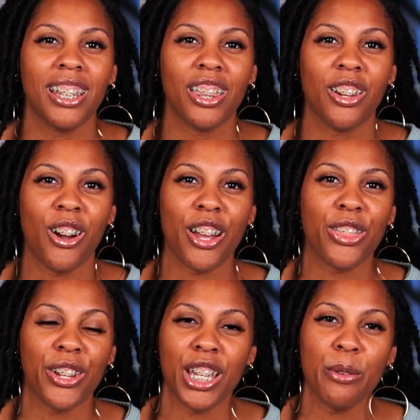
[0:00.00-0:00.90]
the
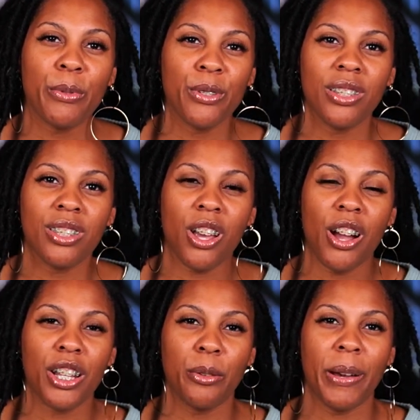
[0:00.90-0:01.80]
author in Hebrews is
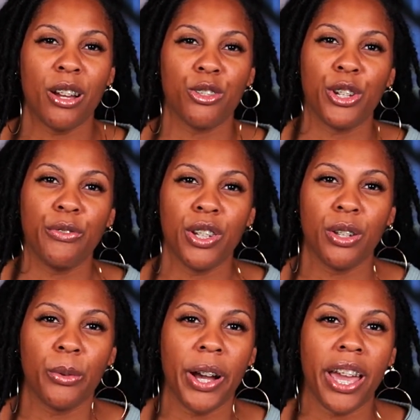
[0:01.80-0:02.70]
talking about
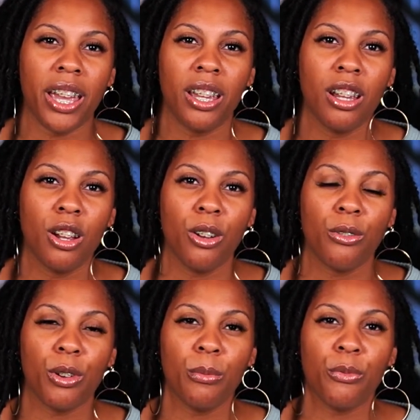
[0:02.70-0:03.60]
drifting away
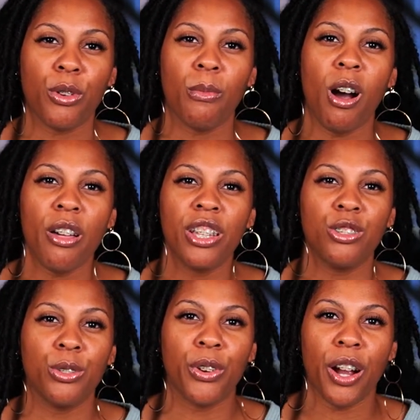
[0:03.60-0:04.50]
from all
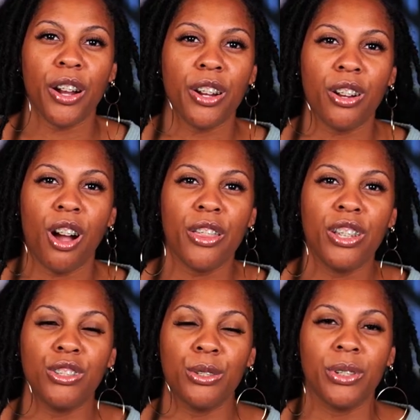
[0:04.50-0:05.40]
that you've heard, all
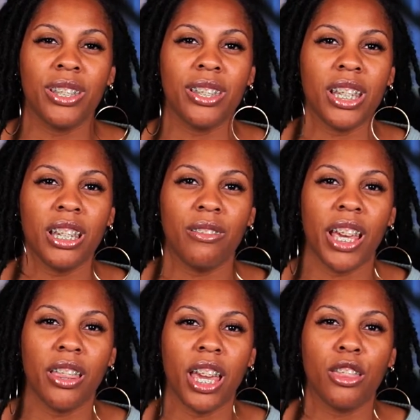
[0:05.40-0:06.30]
that you receive,
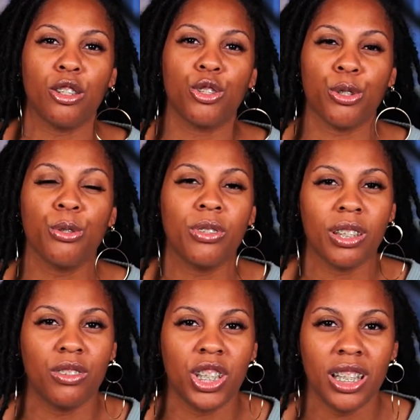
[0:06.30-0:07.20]
and the truth
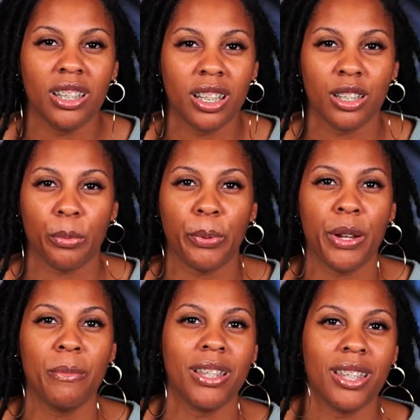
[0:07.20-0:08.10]
of Jesus'
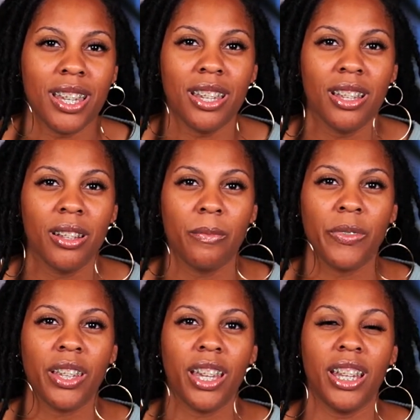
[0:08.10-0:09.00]
supremacy
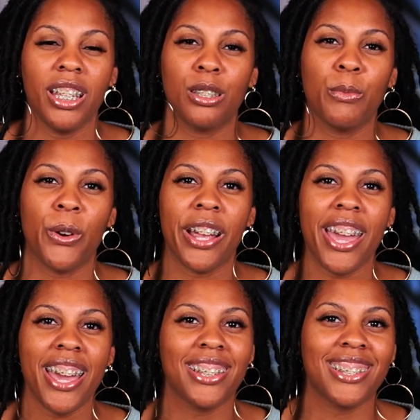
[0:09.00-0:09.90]
and his more
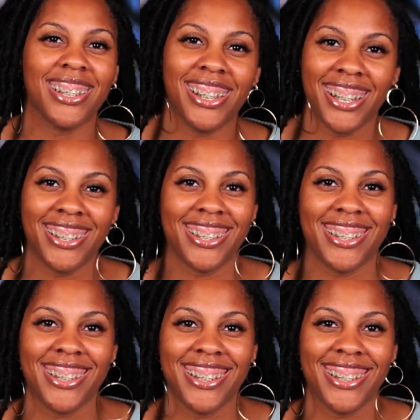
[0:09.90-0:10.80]

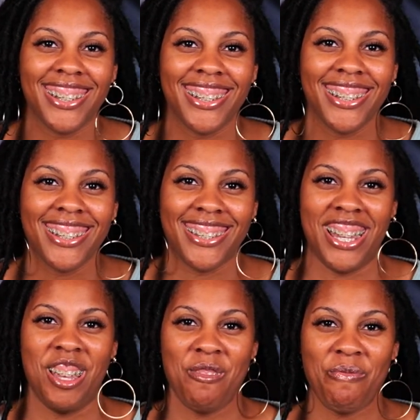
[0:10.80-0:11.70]
excellence.
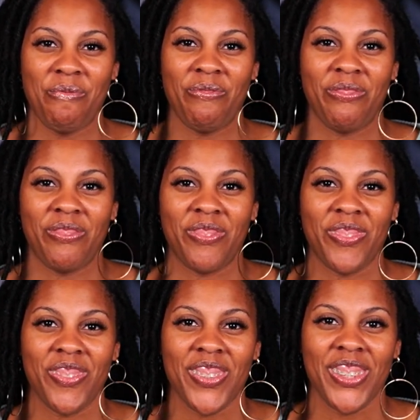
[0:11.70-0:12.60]
See,
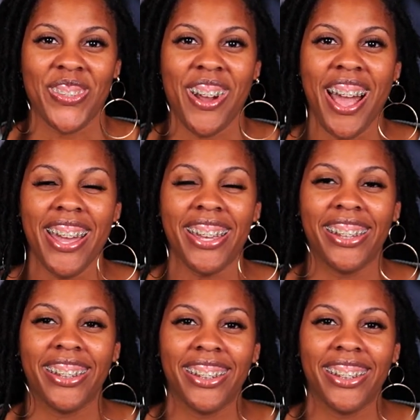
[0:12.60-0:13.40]
right?